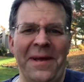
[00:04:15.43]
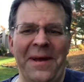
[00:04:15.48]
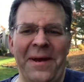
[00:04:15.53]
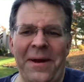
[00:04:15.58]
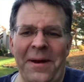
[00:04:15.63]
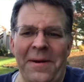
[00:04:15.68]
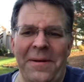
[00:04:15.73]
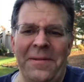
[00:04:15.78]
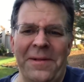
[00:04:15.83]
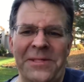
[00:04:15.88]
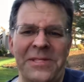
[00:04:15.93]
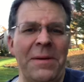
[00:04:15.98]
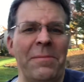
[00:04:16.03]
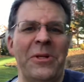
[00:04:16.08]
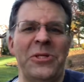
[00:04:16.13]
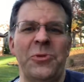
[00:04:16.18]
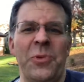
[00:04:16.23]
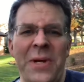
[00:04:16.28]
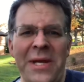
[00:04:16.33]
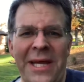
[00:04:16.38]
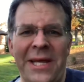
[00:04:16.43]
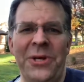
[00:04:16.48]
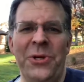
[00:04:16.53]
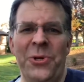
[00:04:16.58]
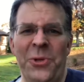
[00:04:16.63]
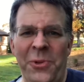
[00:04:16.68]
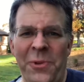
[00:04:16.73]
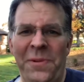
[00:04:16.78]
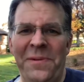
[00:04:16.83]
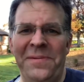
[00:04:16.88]
there's not much we can
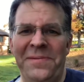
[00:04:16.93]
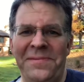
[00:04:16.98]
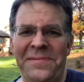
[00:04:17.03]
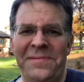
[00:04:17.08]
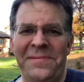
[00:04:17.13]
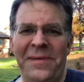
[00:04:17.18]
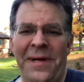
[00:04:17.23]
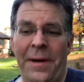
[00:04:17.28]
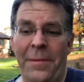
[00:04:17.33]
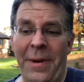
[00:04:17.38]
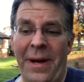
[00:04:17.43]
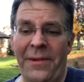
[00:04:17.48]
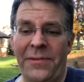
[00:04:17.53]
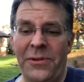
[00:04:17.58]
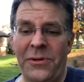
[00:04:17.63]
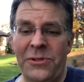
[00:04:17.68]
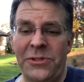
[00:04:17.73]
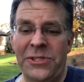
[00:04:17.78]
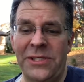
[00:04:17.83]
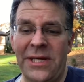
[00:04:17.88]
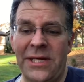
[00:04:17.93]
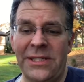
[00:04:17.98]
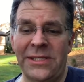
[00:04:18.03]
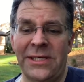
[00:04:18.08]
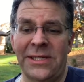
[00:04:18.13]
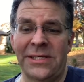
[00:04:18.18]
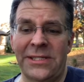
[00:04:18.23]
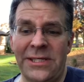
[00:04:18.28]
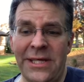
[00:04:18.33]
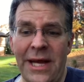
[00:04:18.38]
do about those things
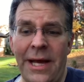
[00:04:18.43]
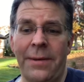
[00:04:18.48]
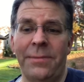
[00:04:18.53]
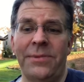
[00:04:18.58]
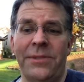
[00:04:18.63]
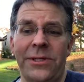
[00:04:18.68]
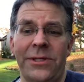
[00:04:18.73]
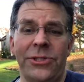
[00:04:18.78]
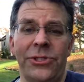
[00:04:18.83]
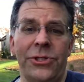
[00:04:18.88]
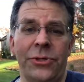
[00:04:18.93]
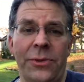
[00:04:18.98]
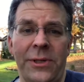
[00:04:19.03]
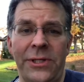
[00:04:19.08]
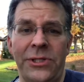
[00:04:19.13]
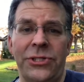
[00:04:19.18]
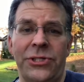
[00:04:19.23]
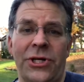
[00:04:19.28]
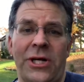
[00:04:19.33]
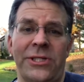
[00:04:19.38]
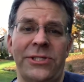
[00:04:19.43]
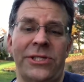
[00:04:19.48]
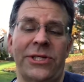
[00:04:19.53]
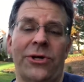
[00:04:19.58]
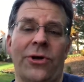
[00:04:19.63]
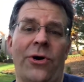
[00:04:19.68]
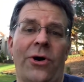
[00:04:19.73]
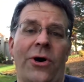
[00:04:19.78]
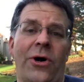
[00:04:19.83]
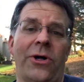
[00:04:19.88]
except to entrust it
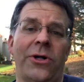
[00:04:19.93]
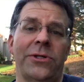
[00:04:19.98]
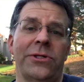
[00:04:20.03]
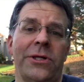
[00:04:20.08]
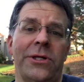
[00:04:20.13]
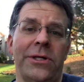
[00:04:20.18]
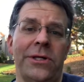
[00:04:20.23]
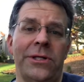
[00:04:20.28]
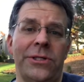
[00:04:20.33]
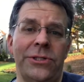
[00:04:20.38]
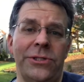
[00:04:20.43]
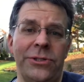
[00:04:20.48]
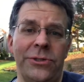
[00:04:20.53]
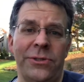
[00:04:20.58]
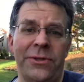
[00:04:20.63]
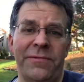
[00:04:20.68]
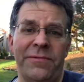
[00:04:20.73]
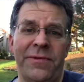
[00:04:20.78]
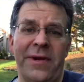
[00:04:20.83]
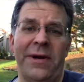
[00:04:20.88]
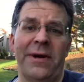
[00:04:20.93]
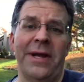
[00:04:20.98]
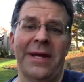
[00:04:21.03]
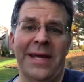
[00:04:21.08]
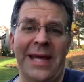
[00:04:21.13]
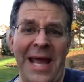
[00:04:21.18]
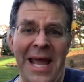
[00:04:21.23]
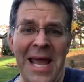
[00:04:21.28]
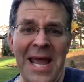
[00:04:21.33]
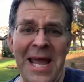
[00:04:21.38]
all to the very
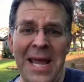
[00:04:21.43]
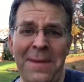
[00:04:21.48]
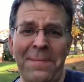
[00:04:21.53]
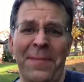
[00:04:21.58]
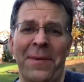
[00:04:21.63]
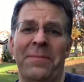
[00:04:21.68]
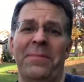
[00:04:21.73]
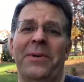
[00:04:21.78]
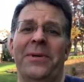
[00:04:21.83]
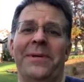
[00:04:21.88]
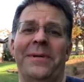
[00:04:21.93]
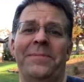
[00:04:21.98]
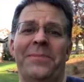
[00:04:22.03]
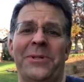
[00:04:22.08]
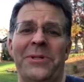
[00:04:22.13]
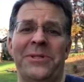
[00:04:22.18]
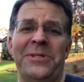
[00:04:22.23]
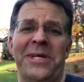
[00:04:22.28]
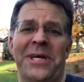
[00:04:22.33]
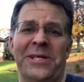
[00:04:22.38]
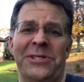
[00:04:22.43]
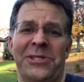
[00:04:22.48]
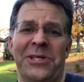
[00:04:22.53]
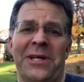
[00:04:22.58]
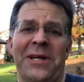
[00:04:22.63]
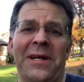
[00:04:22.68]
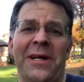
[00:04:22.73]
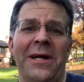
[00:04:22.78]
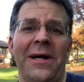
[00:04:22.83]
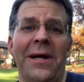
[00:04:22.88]
capable protection
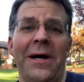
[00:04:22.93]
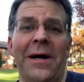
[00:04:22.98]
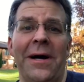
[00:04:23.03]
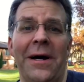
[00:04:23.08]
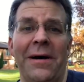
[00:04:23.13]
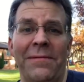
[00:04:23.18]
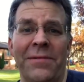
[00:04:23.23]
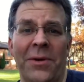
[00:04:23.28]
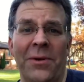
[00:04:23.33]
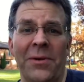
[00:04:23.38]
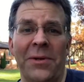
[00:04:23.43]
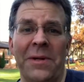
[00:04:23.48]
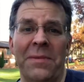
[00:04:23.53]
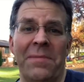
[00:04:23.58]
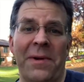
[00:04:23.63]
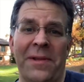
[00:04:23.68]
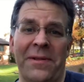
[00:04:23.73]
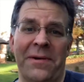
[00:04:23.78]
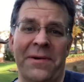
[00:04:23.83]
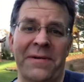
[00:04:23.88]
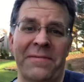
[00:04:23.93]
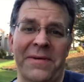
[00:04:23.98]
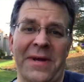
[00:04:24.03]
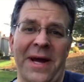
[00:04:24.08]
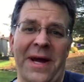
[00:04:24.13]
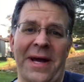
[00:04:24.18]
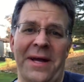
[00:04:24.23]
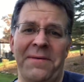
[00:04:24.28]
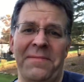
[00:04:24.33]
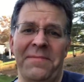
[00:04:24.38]
of the Holy Mother of
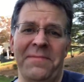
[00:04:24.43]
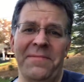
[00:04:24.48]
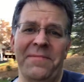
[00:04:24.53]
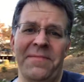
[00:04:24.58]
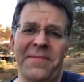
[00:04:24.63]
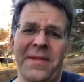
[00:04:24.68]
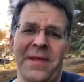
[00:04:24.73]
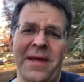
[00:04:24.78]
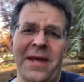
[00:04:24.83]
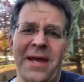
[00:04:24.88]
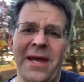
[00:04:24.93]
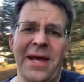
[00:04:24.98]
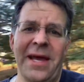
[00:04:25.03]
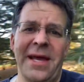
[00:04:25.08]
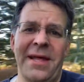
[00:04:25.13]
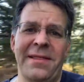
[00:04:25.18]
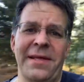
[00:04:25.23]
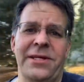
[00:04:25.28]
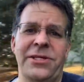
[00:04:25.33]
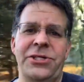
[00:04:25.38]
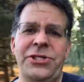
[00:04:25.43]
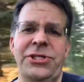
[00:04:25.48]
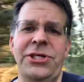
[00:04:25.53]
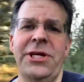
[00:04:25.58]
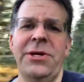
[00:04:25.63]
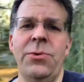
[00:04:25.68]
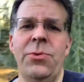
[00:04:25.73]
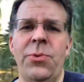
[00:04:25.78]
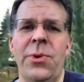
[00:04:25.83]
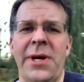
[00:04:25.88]
God. That she
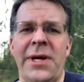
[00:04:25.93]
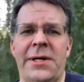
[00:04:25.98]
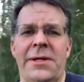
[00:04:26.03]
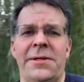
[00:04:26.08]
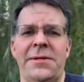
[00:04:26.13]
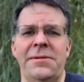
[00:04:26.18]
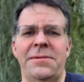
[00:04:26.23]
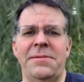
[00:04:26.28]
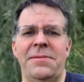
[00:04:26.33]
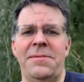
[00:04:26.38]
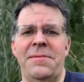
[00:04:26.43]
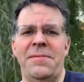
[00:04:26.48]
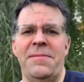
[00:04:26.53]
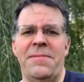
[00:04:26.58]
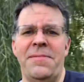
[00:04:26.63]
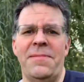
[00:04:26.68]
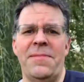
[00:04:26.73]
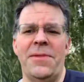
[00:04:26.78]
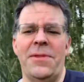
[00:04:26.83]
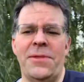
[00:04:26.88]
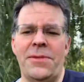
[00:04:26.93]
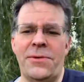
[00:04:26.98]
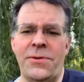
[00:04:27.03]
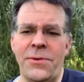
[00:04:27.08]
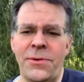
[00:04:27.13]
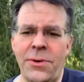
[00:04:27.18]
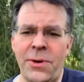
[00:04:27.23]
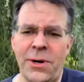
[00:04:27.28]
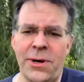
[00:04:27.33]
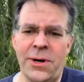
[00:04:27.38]
will, through
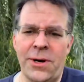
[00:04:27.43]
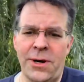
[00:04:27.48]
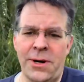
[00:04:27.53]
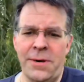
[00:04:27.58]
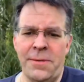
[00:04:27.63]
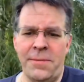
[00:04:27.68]
her